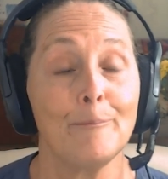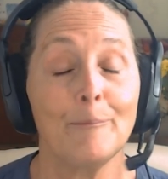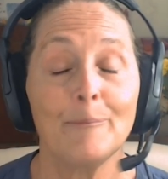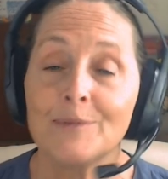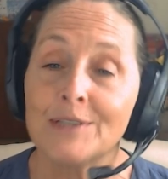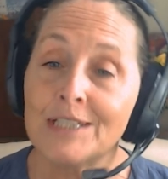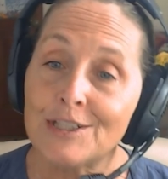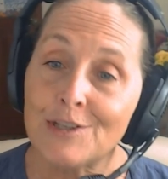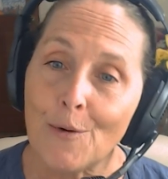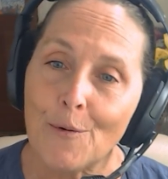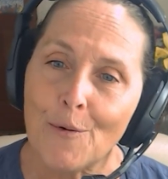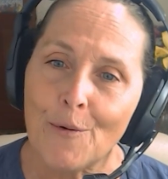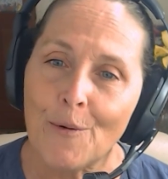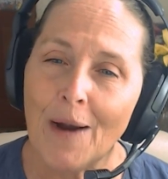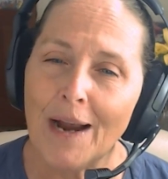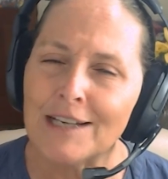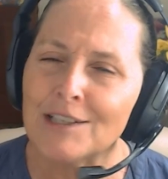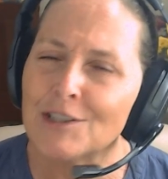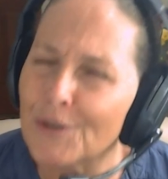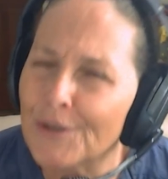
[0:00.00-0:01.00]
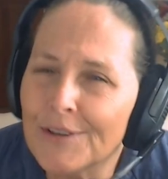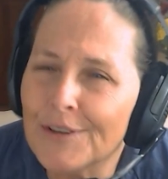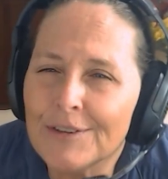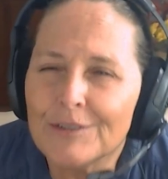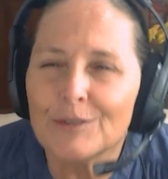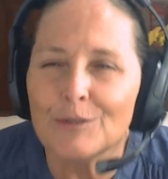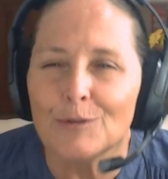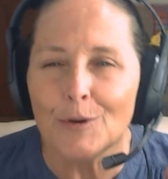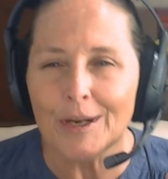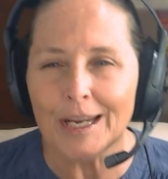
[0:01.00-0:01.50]
So I started
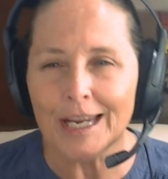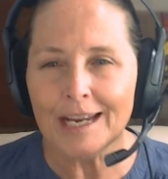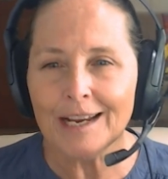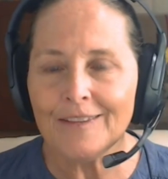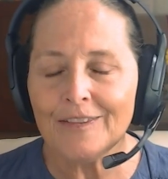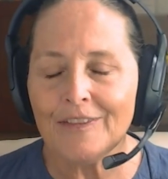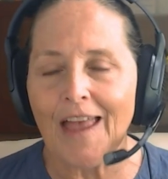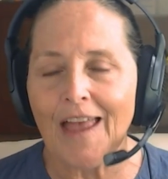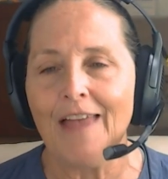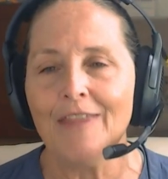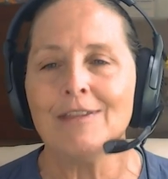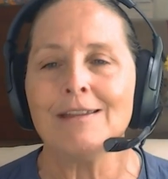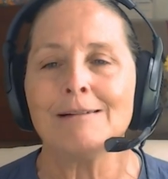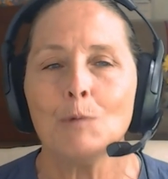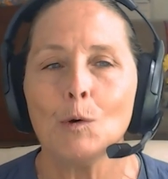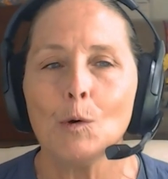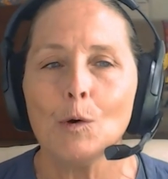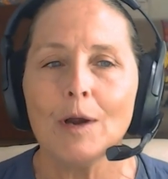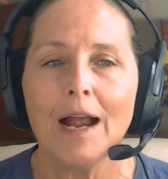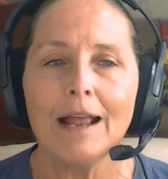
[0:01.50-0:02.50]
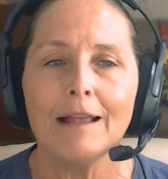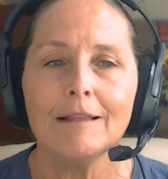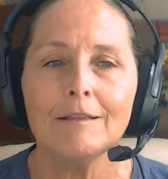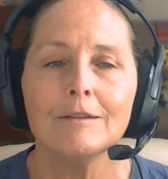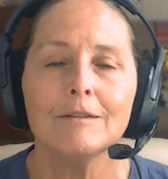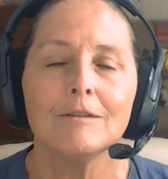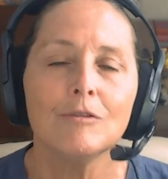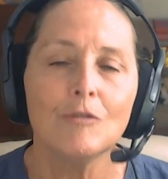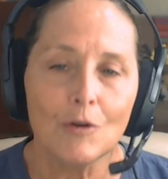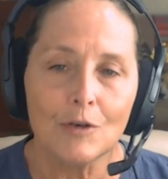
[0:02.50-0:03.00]
looking at that. And the more I
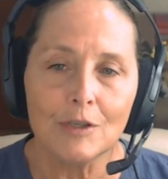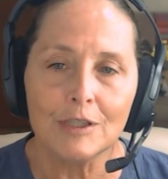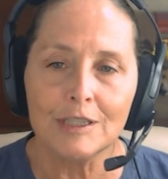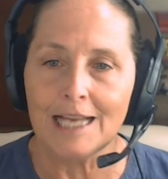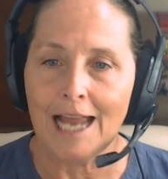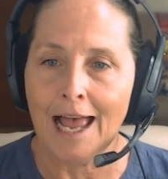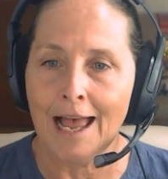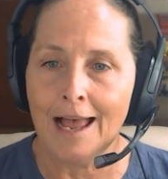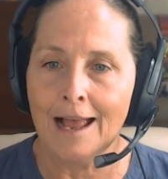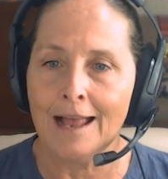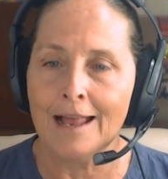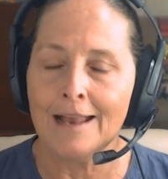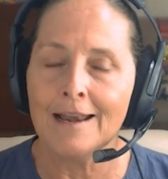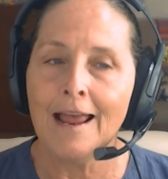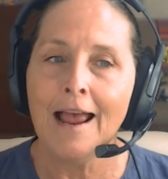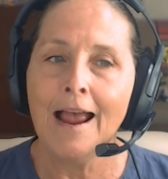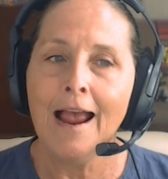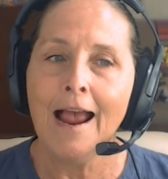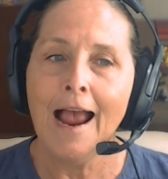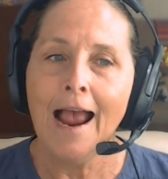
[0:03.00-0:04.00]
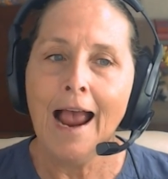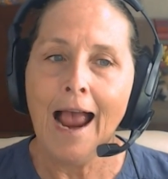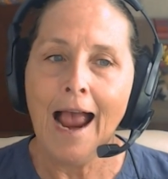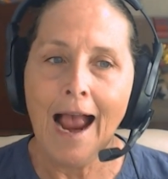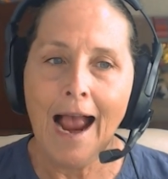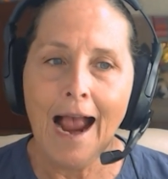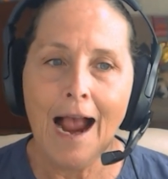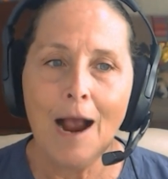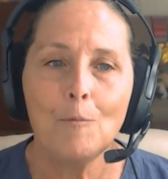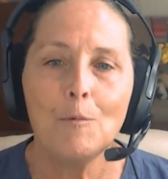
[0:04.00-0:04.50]
looked at
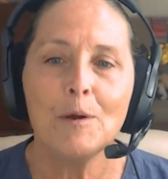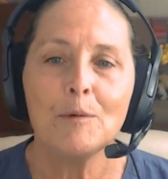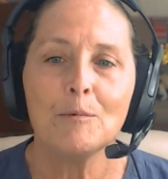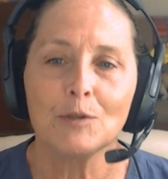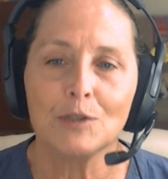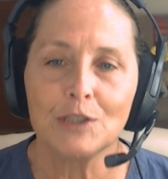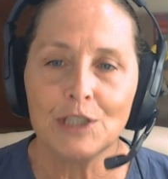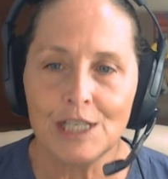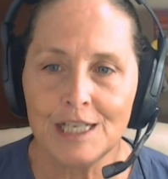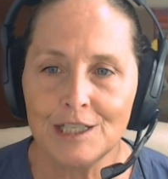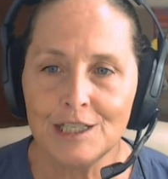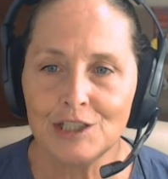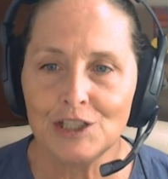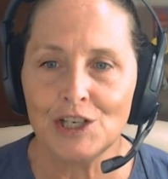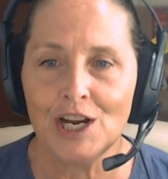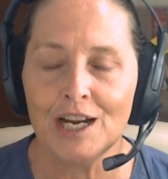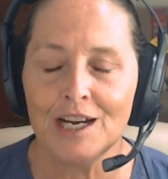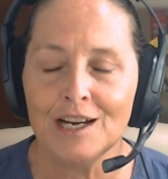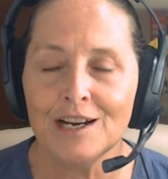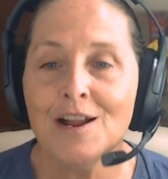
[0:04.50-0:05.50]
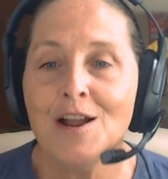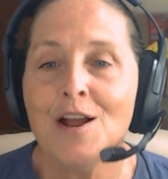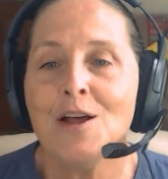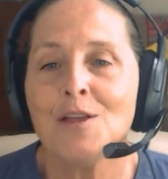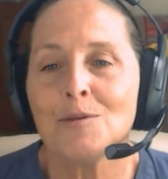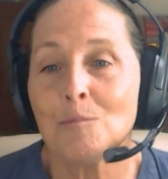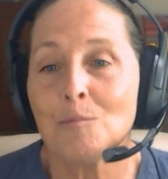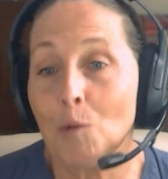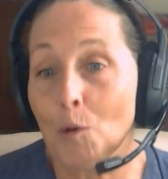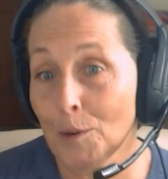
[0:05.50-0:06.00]
how we were teaching,
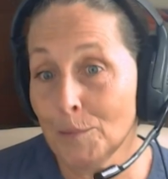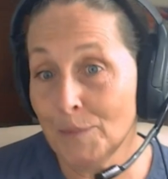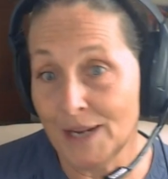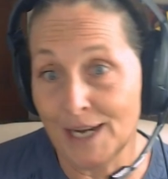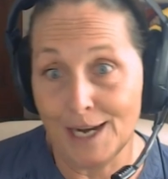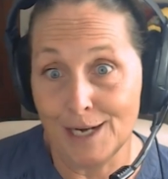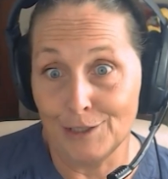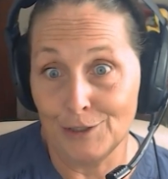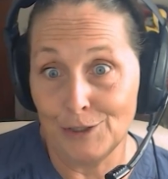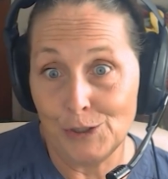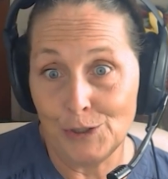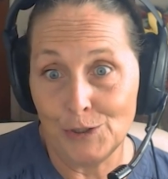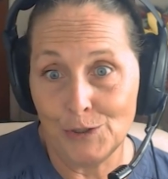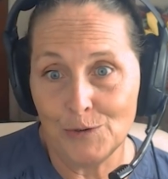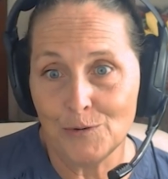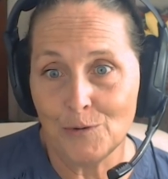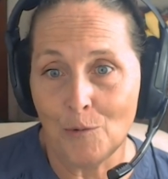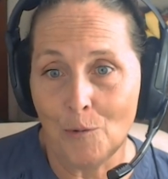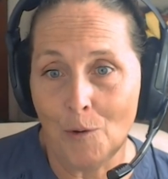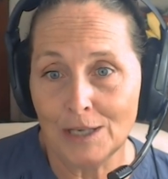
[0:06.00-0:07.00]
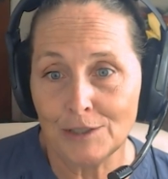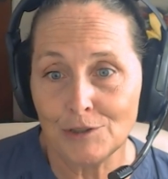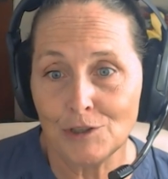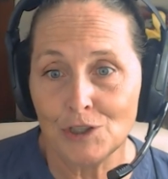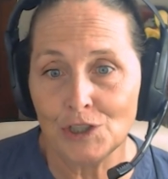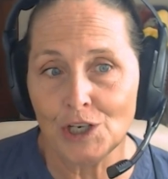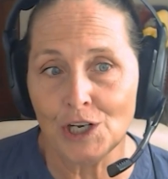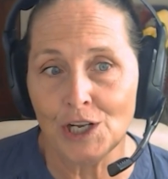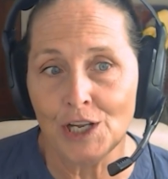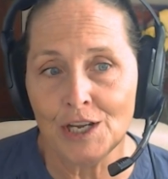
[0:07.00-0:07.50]
the more I began to
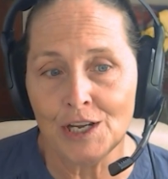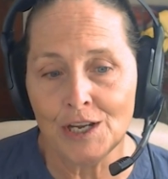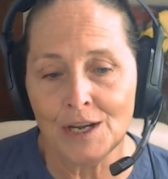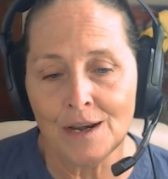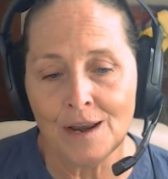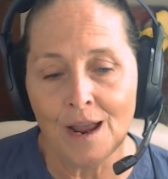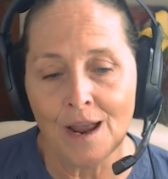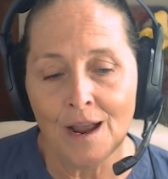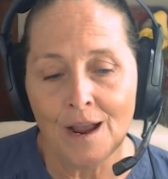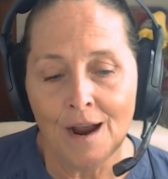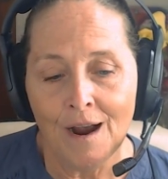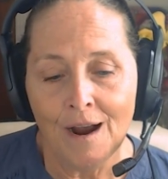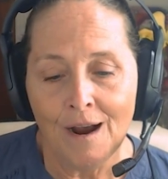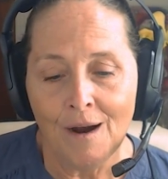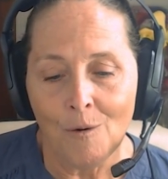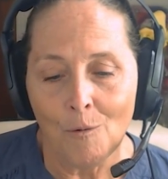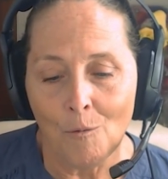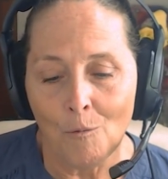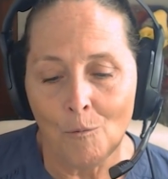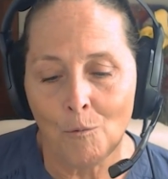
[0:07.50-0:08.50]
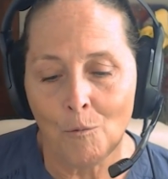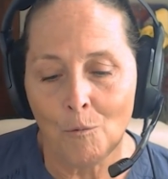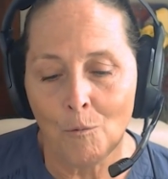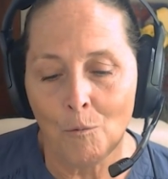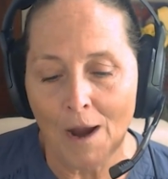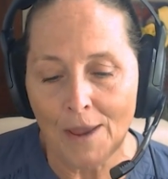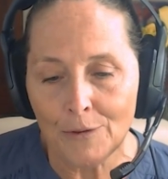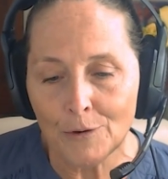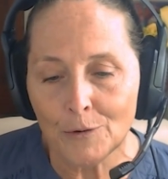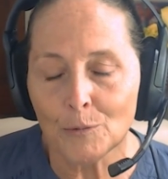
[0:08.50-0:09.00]
question
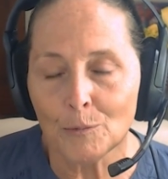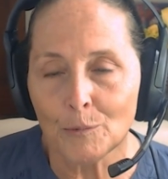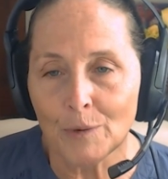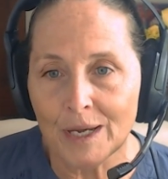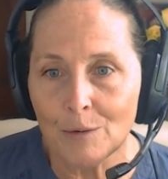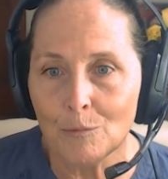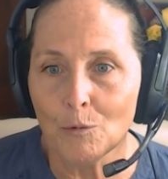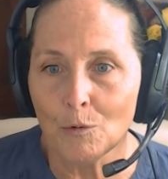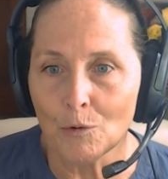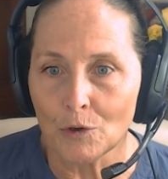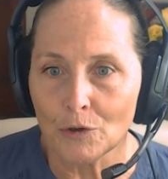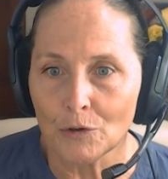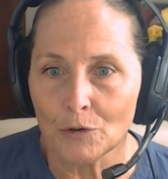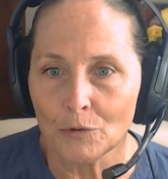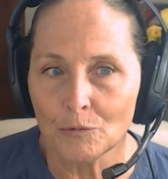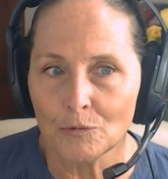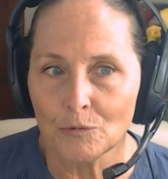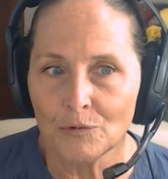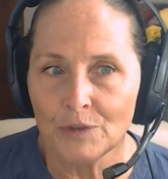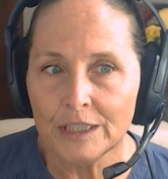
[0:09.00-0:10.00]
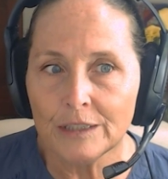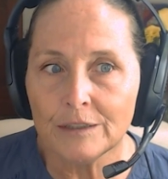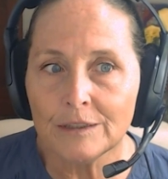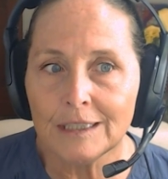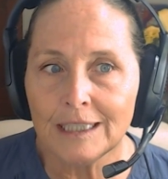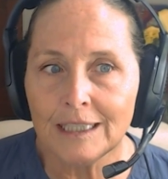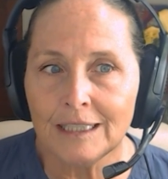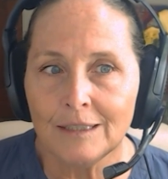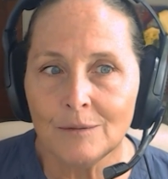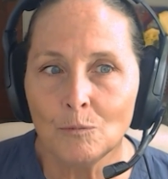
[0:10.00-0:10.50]
whether we were
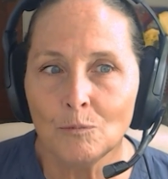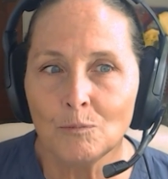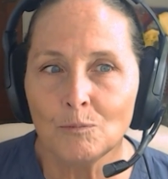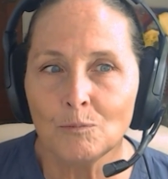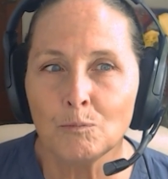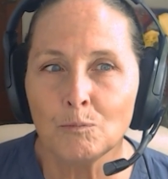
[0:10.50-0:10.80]
really